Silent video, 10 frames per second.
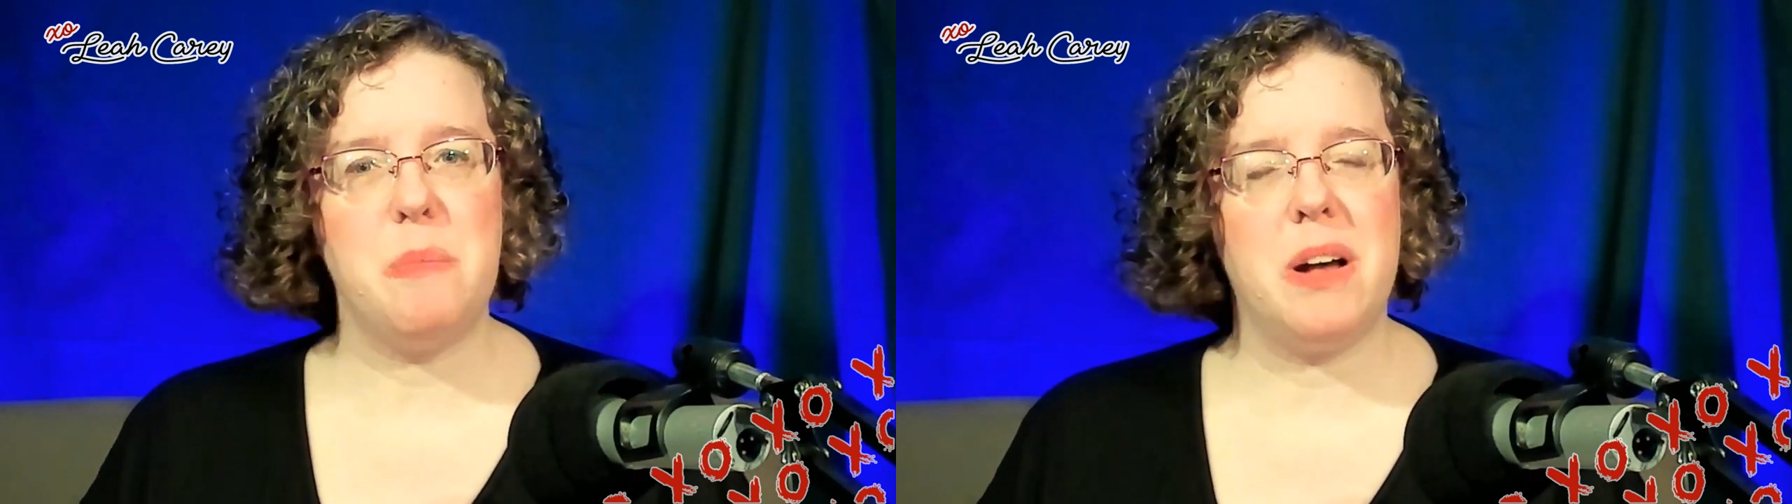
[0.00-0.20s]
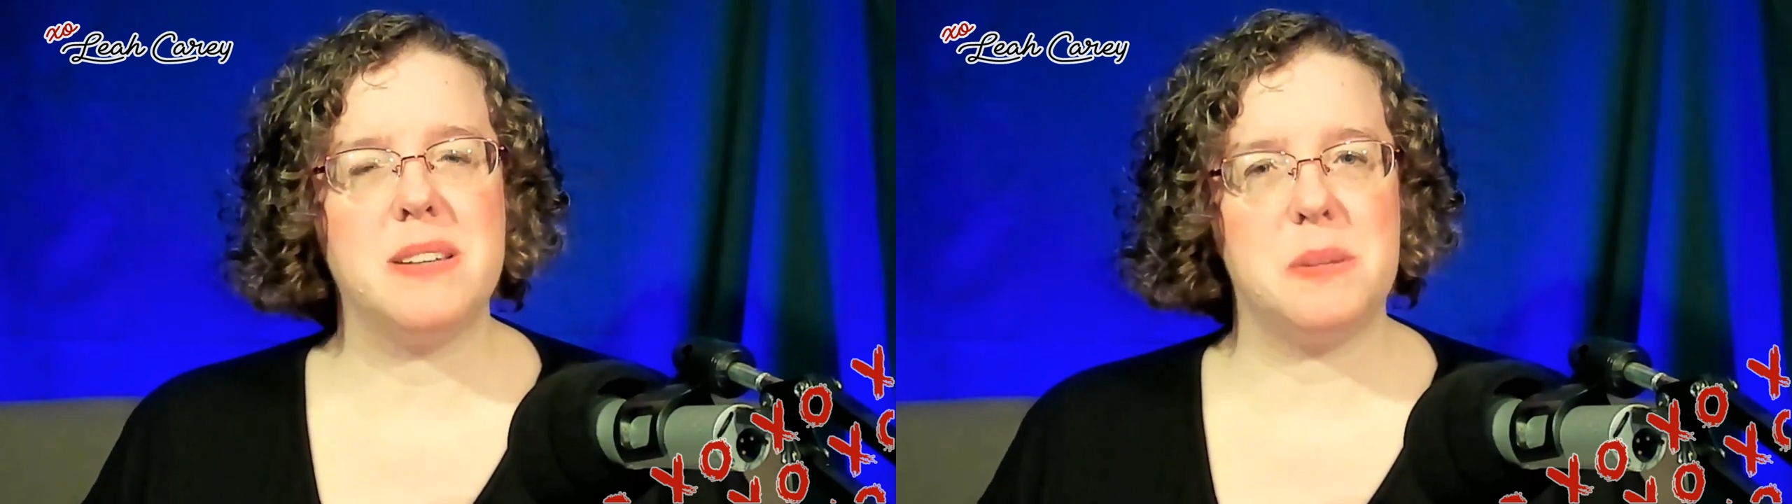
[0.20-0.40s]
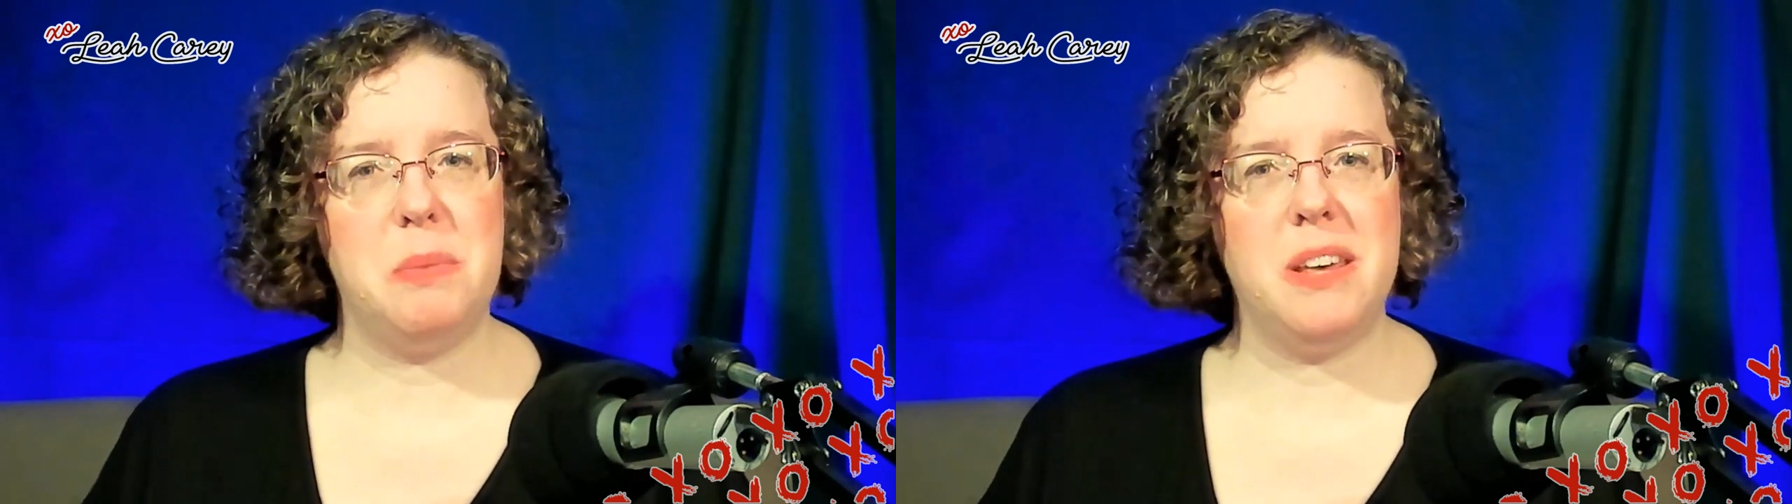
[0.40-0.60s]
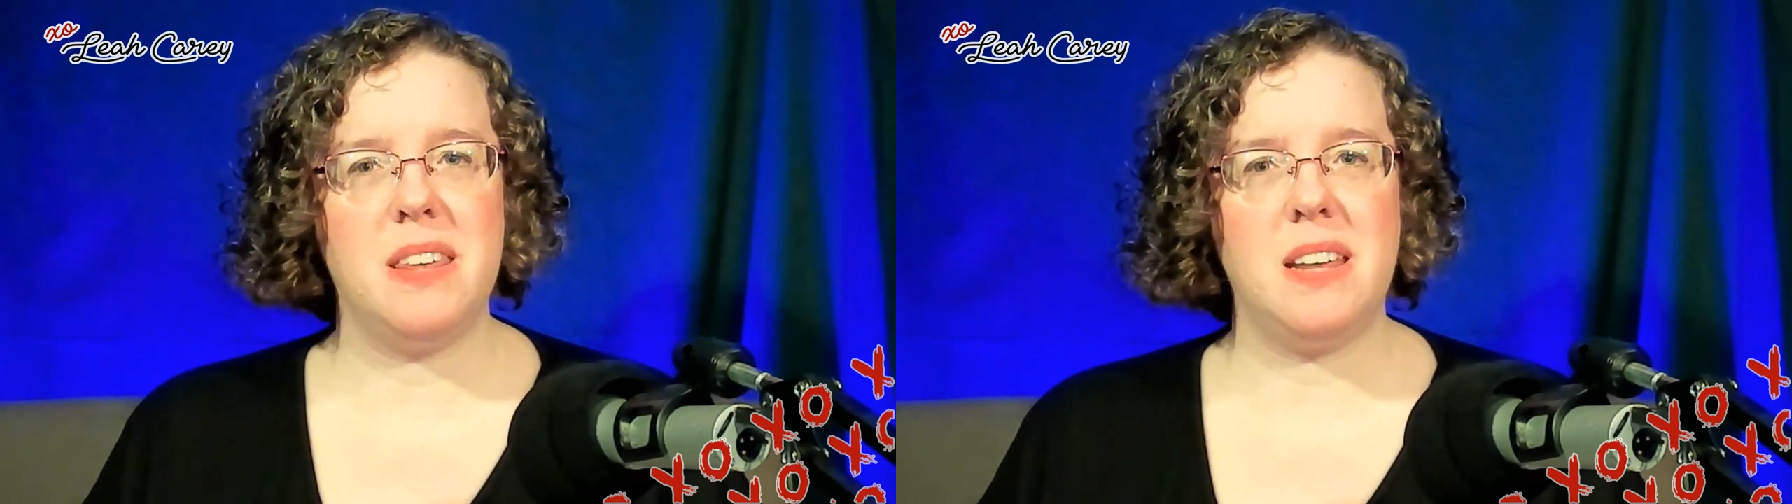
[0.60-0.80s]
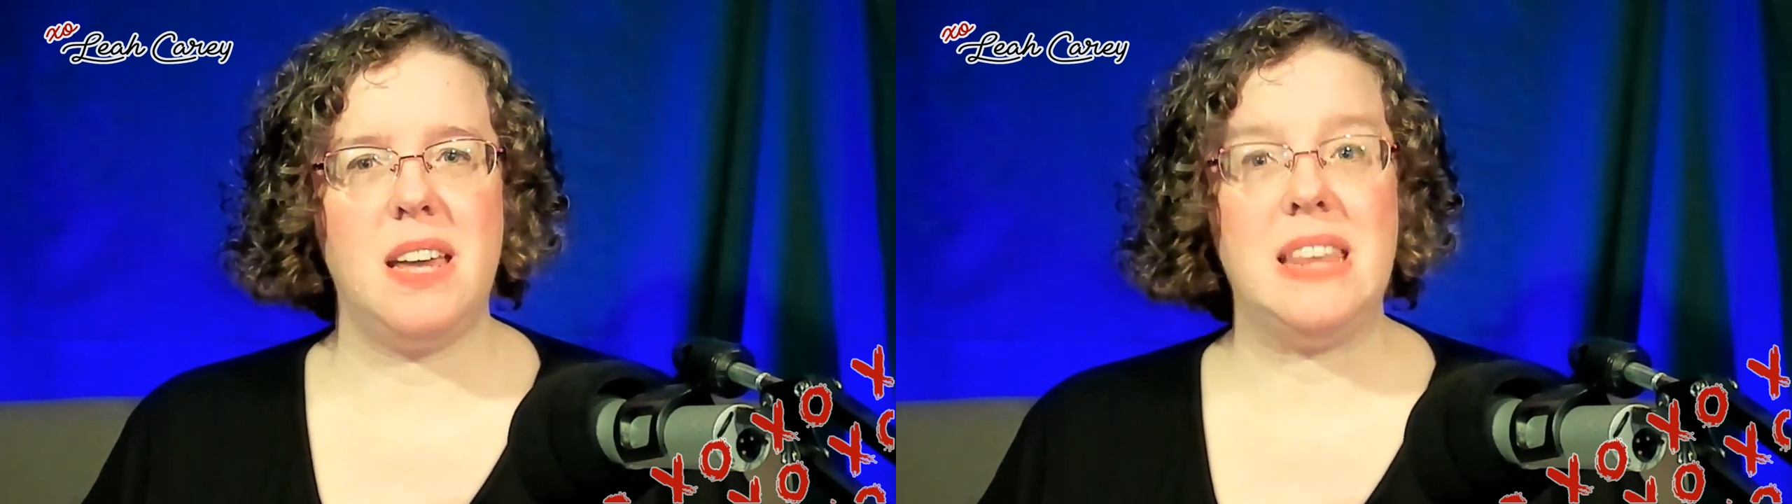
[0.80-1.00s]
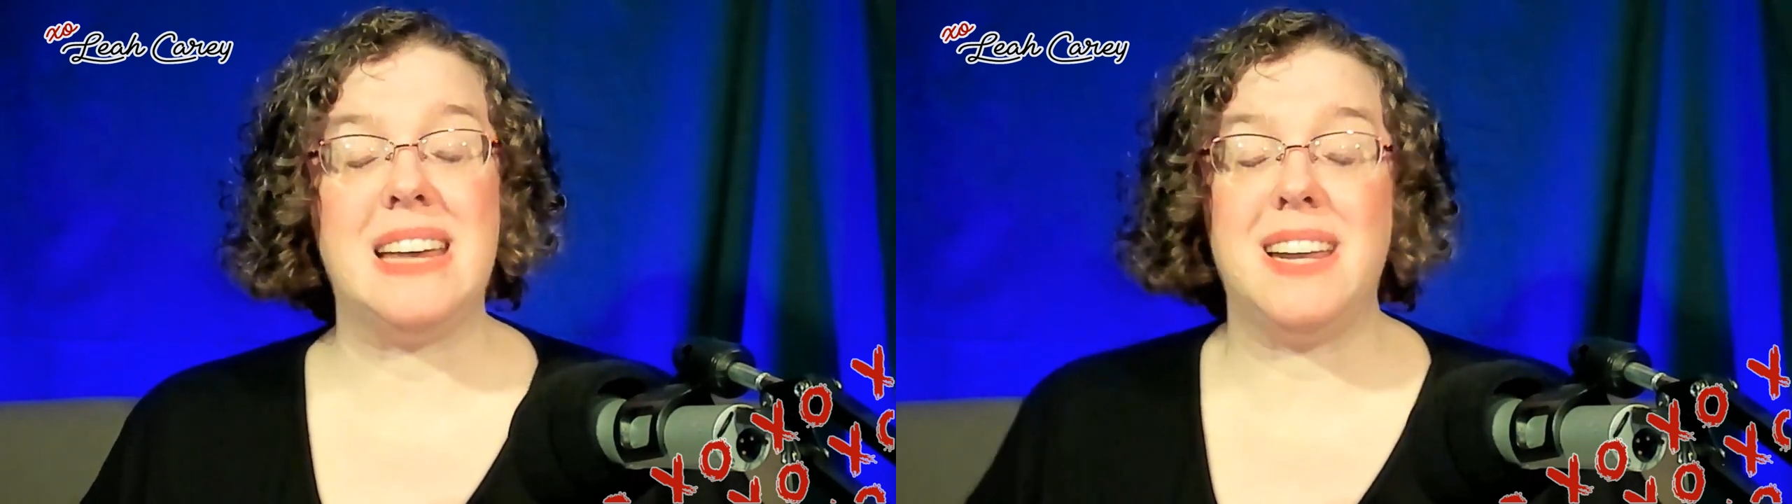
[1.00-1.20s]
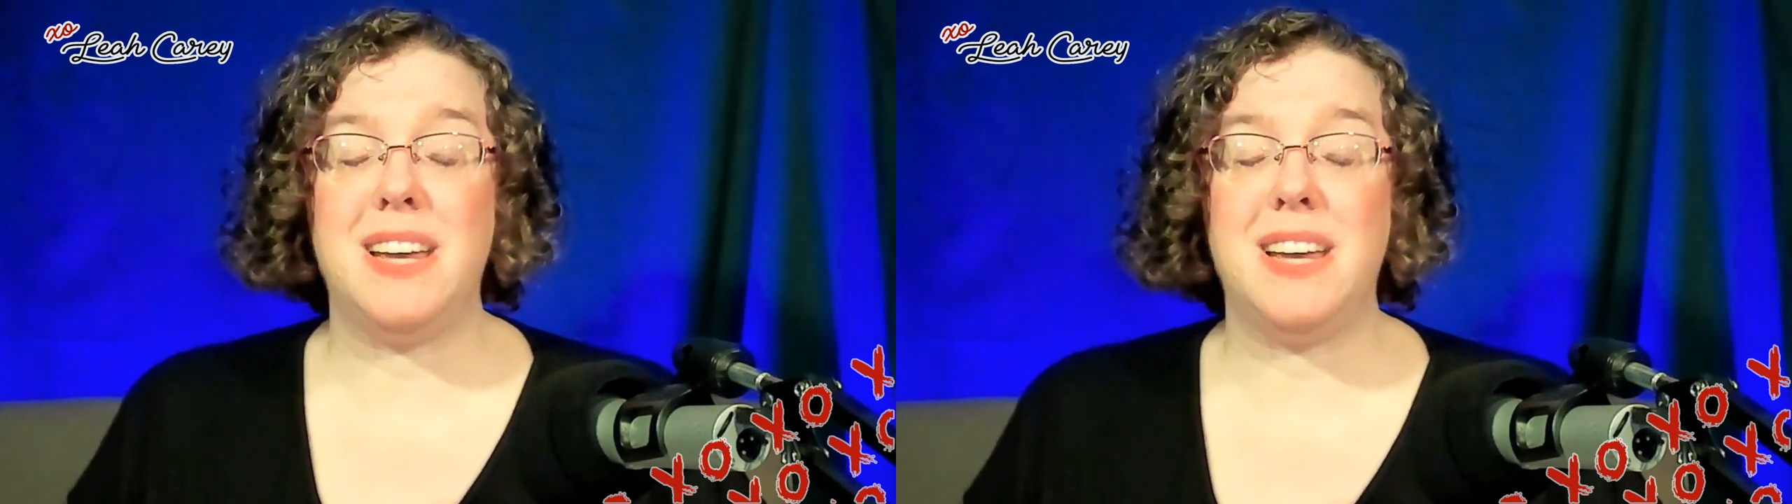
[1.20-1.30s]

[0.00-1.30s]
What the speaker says: possibility that